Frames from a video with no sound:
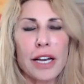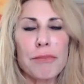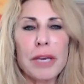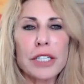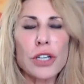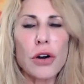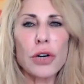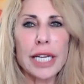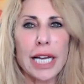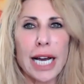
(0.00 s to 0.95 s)
being
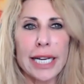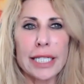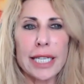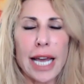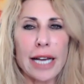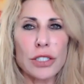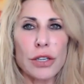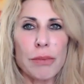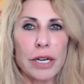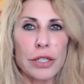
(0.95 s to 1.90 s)
totally guided to ask
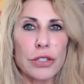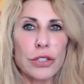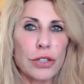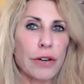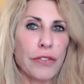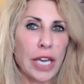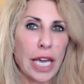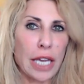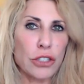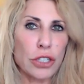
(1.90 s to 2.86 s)
you about your
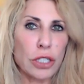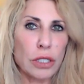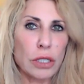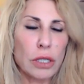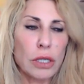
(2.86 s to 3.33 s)
certification